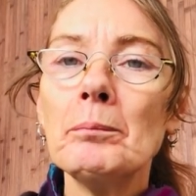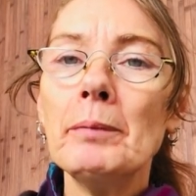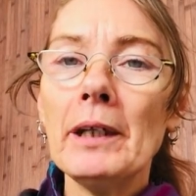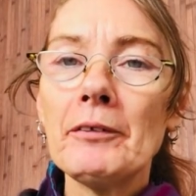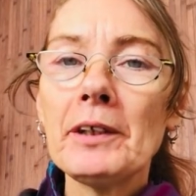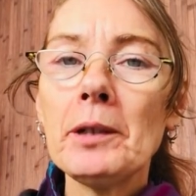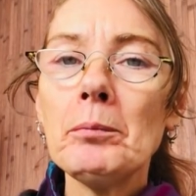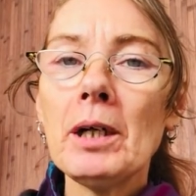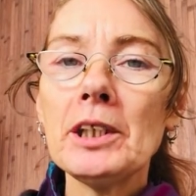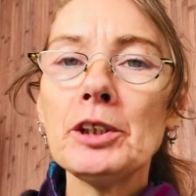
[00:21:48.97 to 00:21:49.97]
Bearing
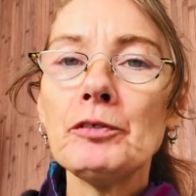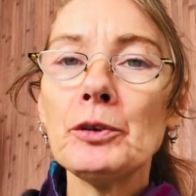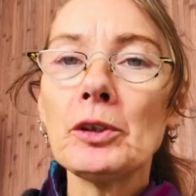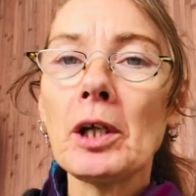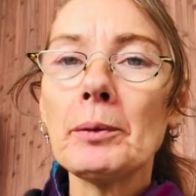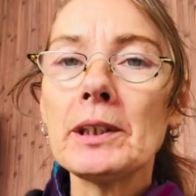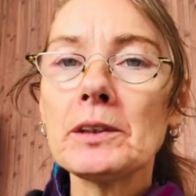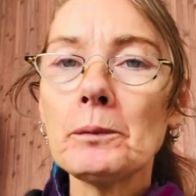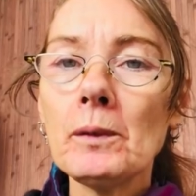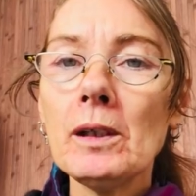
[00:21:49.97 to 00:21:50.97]
in mind, if you're going
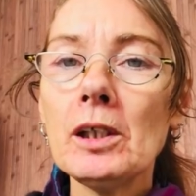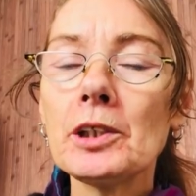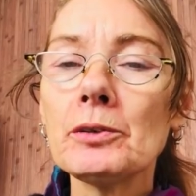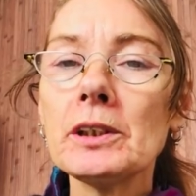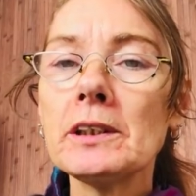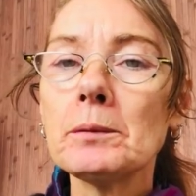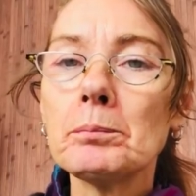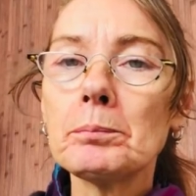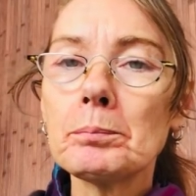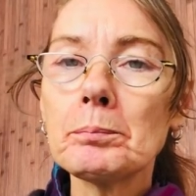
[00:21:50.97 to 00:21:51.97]
to work, you'll need to
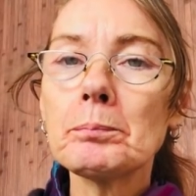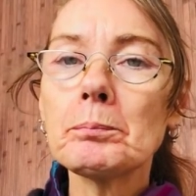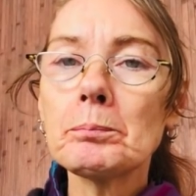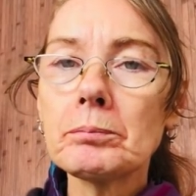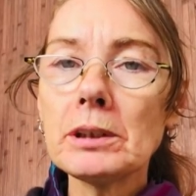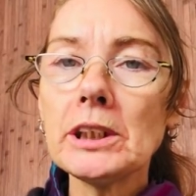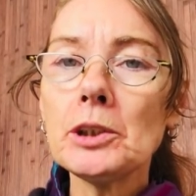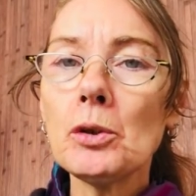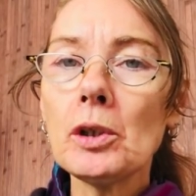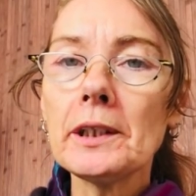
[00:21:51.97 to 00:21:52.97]
bring
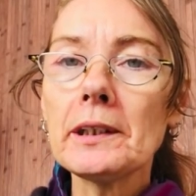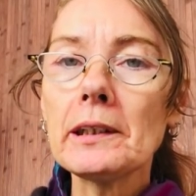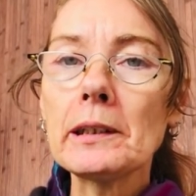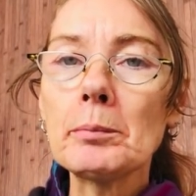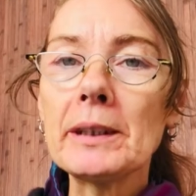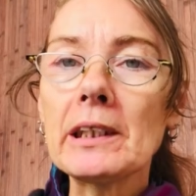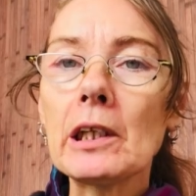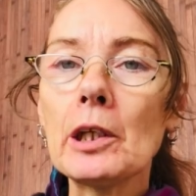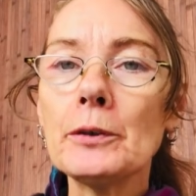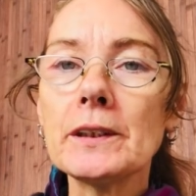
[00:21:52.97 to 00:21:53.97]
it all in a little bit
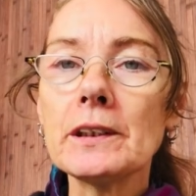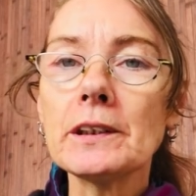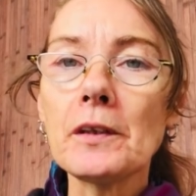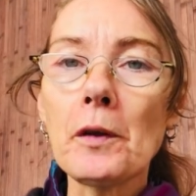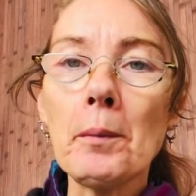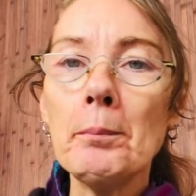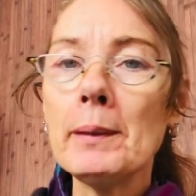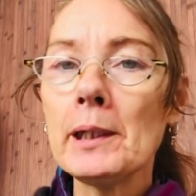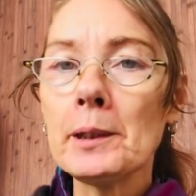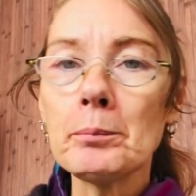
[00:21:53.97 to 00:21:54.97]
closer so that a
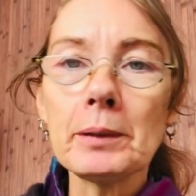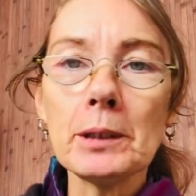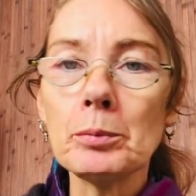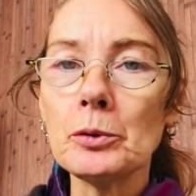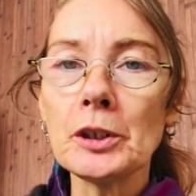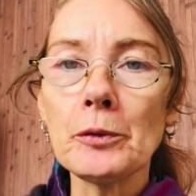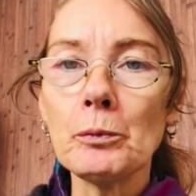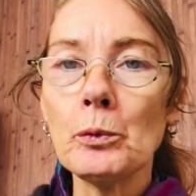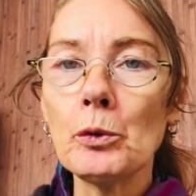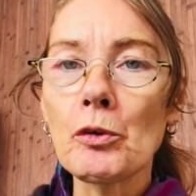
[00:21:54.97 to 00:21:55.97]
million people
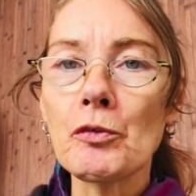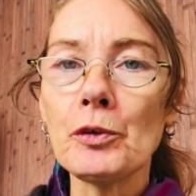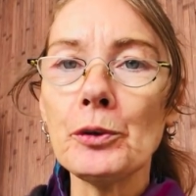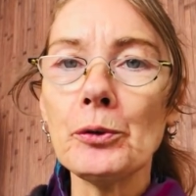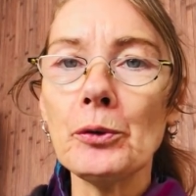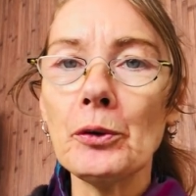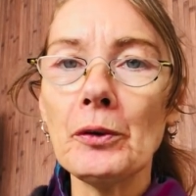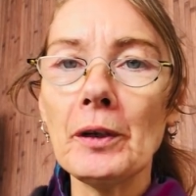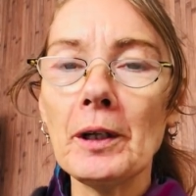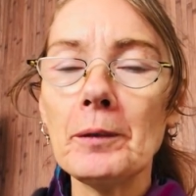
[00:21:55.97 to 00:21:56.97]
don't walk through your
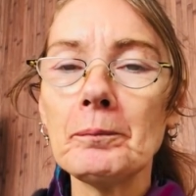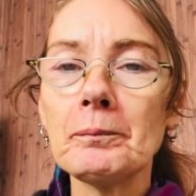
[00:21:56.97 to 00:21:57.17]
aura.